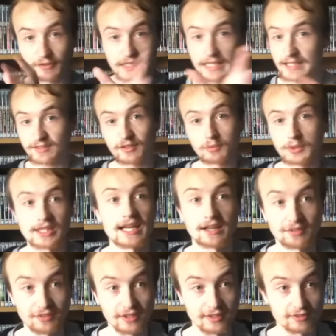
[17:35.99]
It definitely had some
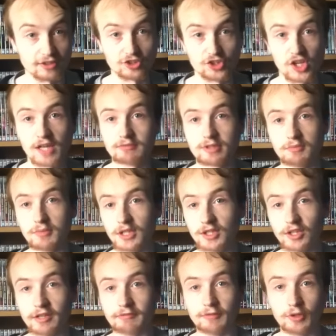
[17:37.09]
classics, like Chimes to
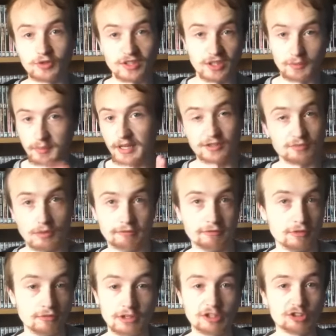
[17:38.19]
Midnight, voted the best
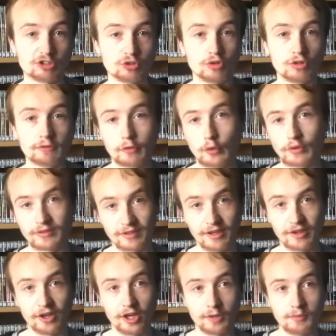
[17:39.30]
monthly range story of all
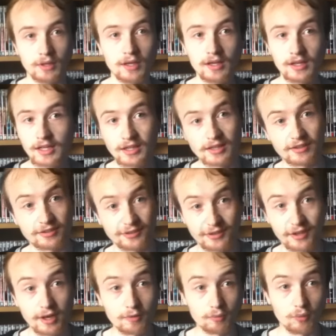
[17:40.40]
time. There's
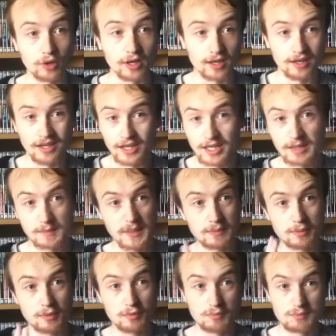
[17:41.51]
some where
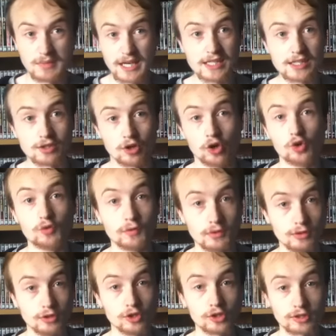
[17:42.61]
people may
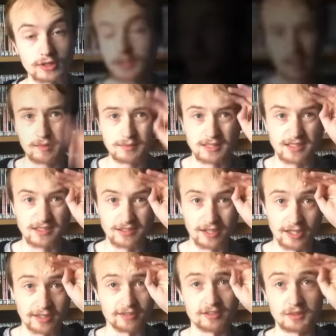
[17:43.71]
overlook, like Time of the
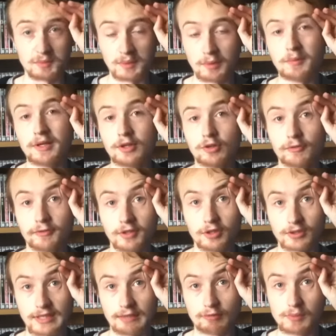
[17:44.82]
Daleks, some people may
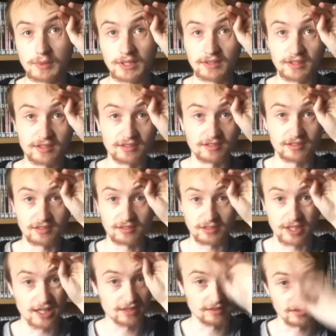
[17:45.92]
overlook that one, but it did
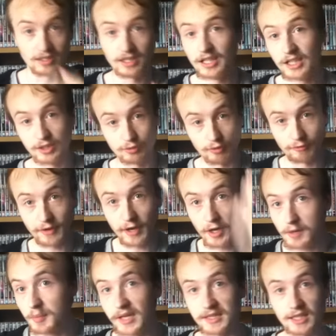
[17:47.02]
start, you know, a
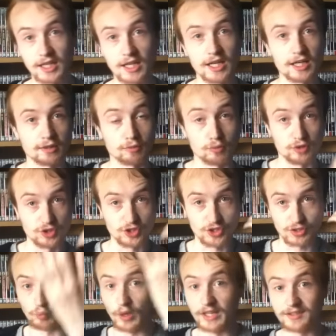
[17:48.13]
very big arc
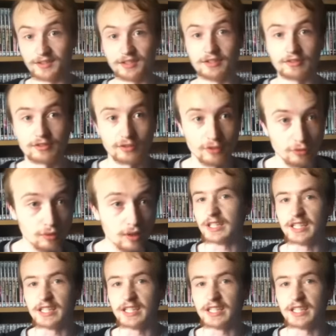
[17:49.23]
which went into